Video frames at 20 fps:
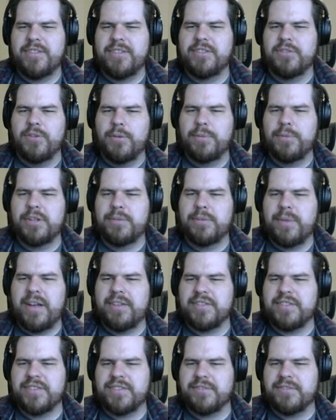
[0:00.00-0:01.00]
you open your
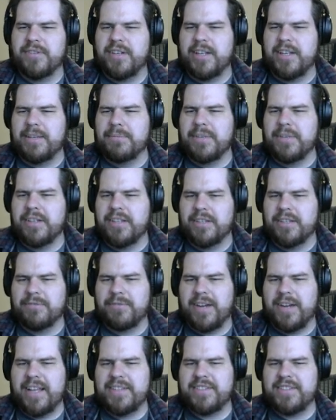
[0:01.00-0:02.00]
mouth to scream, and
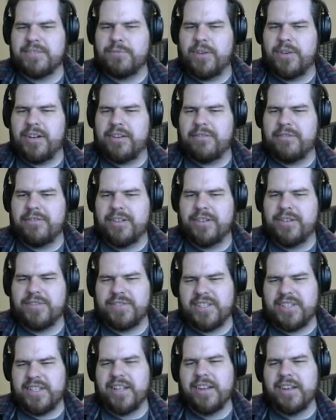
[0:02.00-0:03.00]
rancid water
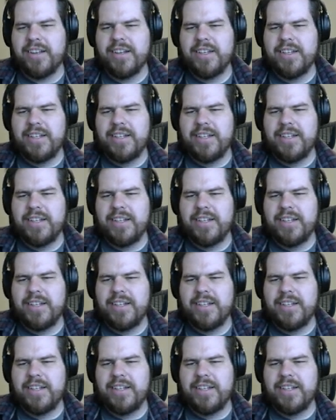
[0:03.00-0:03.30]
flows in,